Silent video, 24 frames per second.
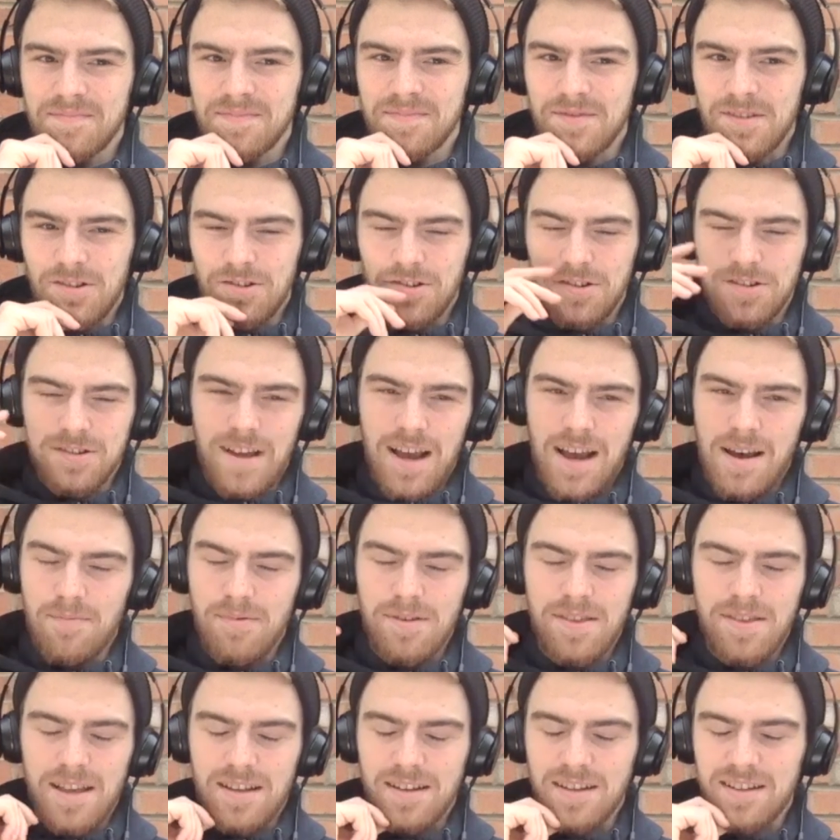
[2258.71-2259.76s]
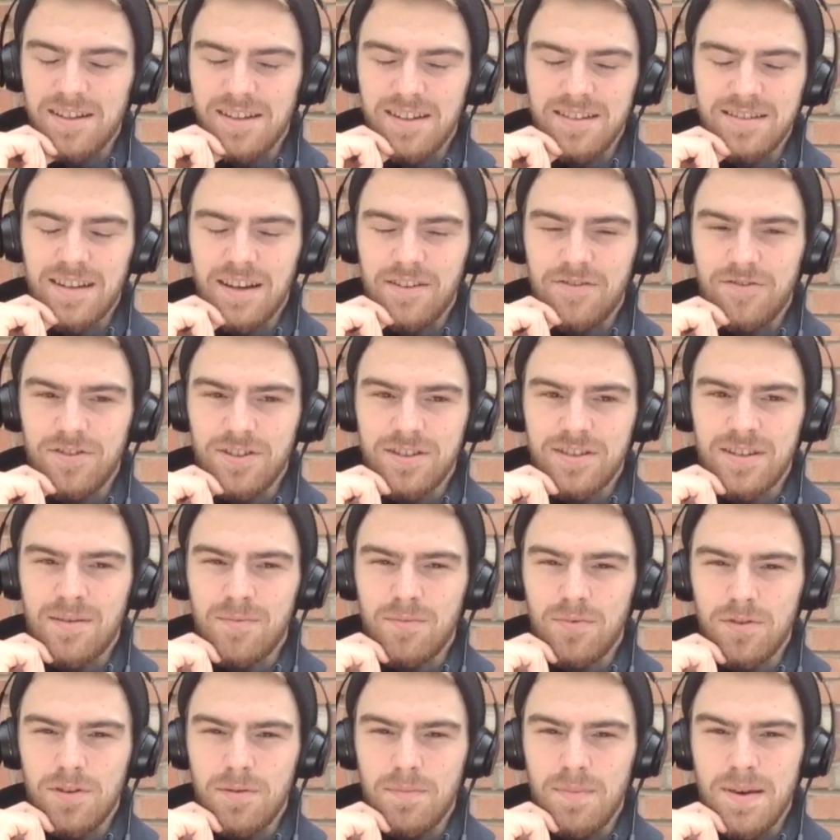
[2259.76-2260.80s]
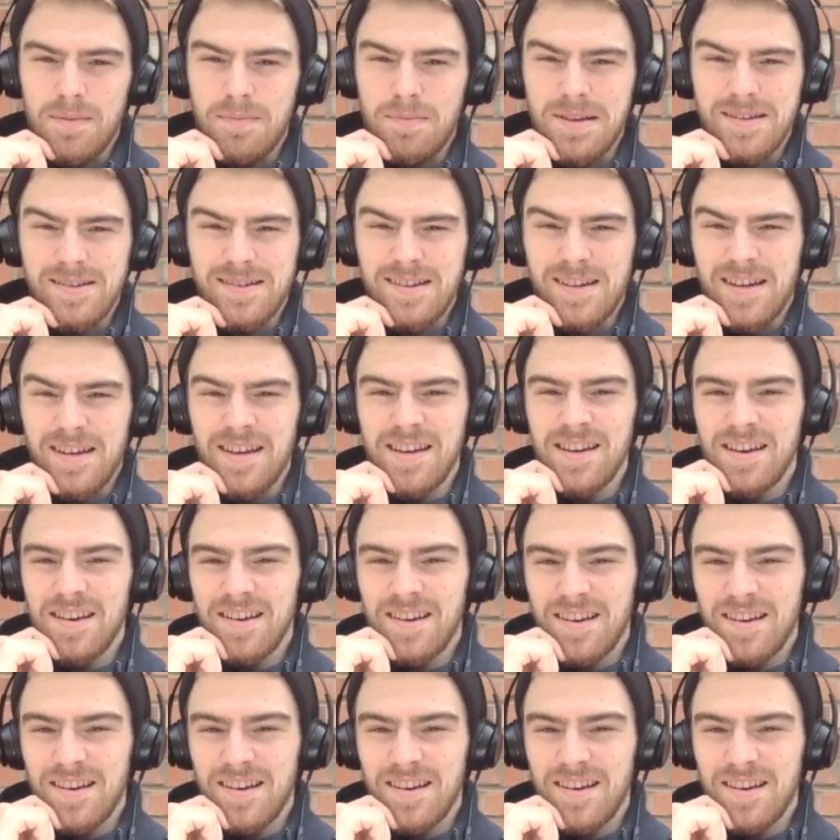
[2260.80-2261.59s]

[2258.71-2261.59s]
just hypothetically, say for example the BBC,